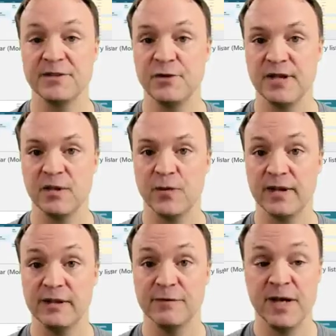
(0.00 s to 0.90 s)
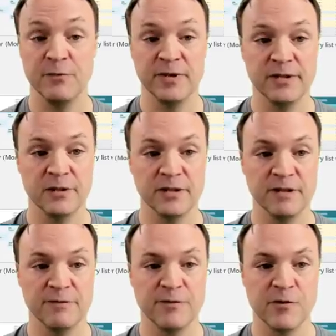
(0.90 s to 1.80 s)
so you can quickly find what you're
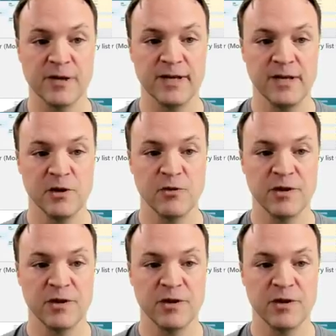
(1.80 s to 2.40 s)
looking for,